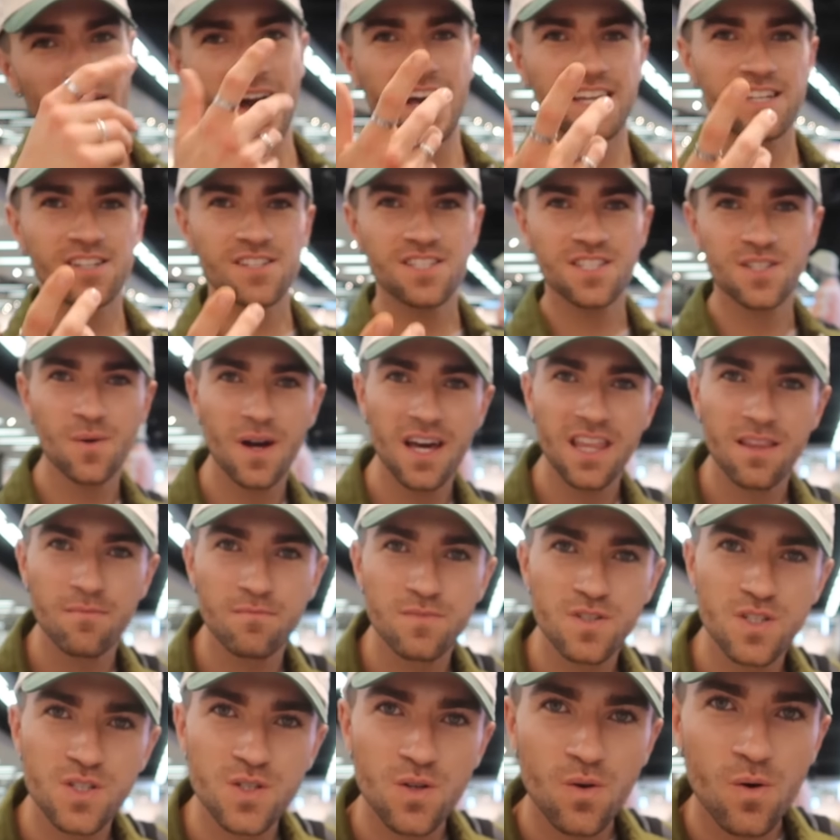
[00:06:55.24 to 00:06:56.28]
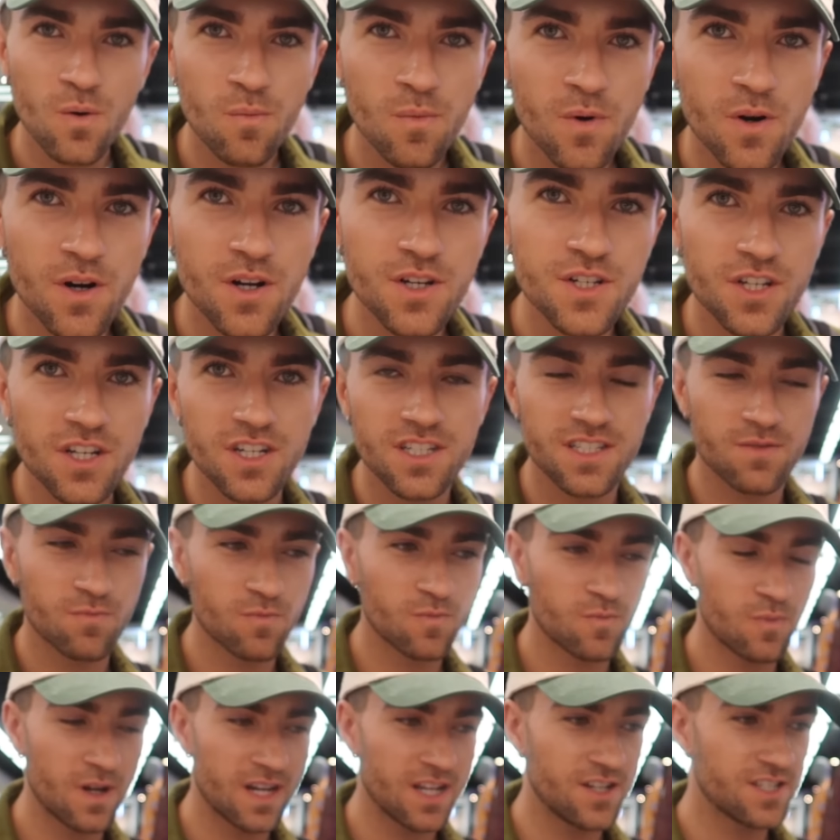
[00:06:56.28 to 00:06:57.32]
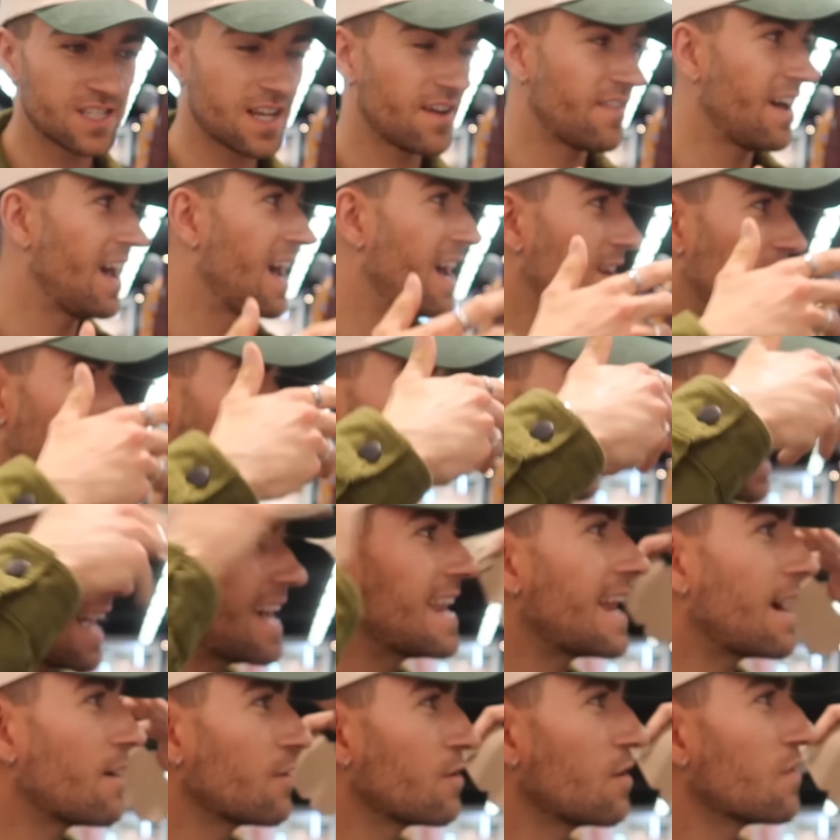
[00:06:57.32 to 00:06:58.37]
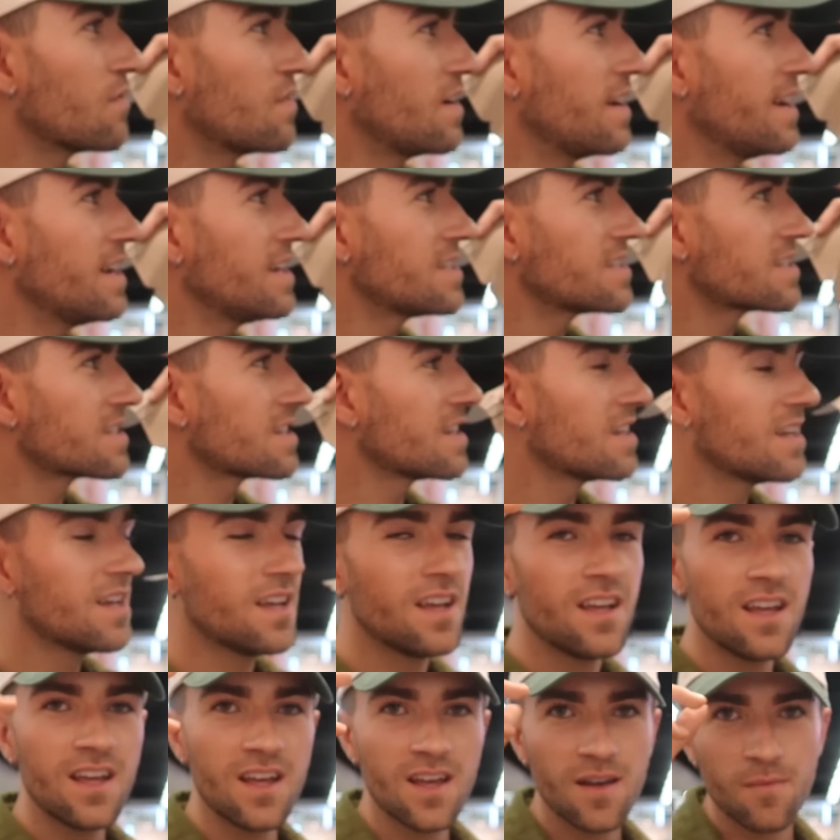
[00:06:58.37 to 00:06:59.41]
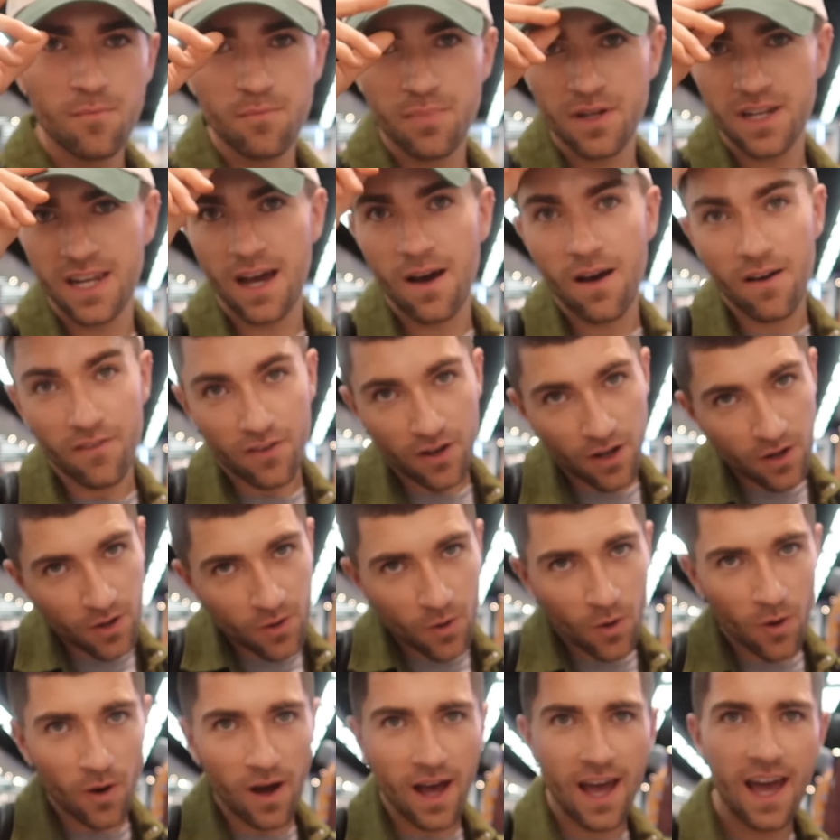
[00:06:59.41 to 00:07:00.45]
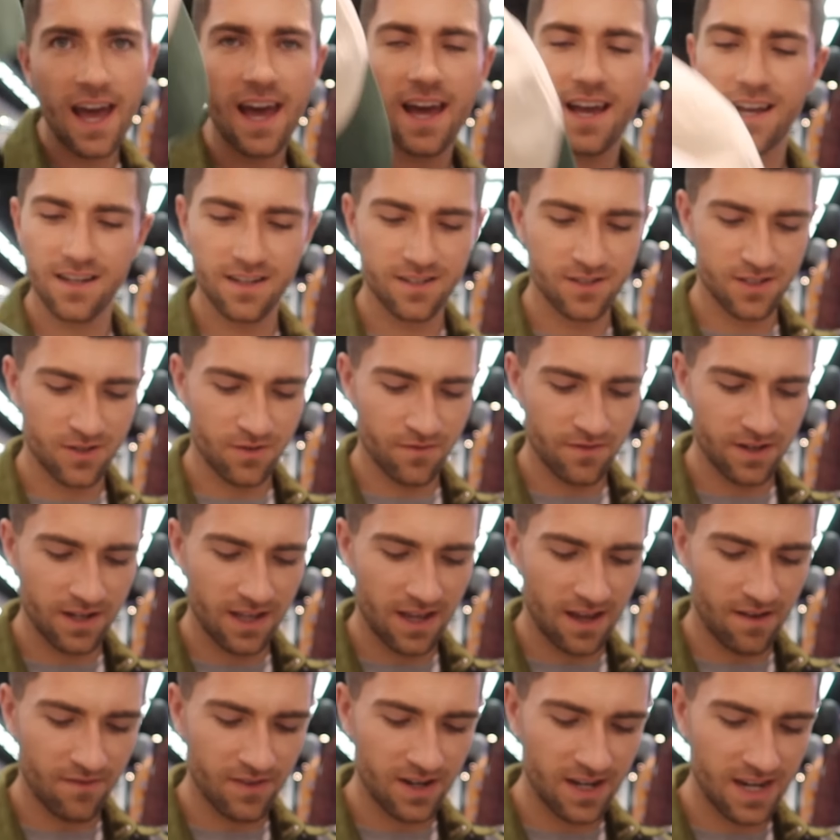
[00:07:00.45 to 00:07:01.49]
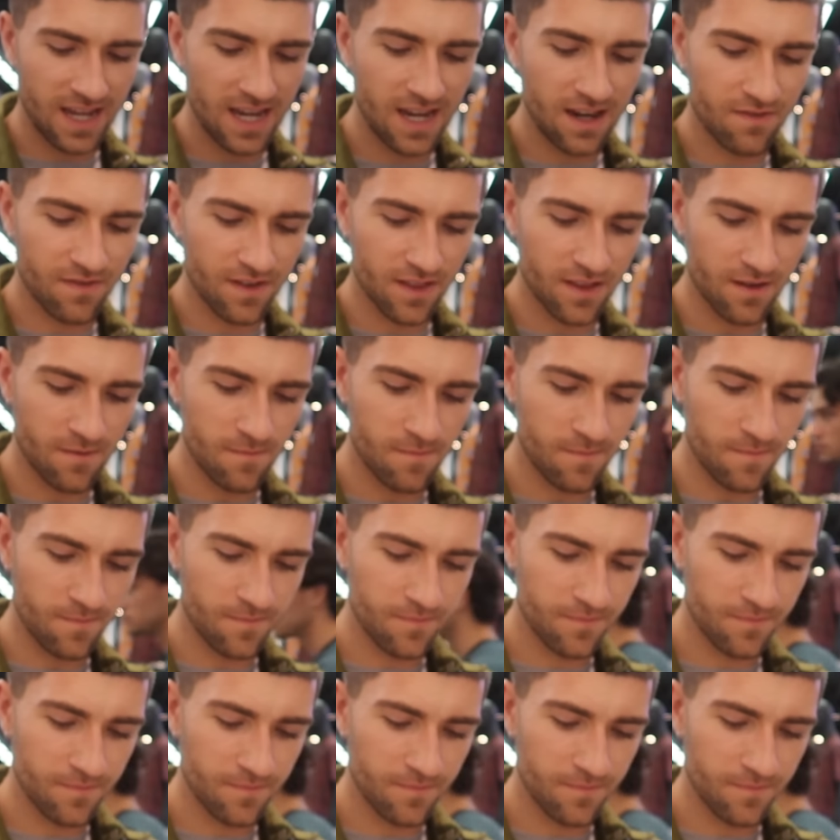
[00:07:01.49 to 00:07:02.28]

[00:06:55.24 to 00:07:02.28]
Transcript: I used to wear them so much because when I used to have hair, like get it out of your face. Yeah. But now I've got no hair. I don't really have a need for them.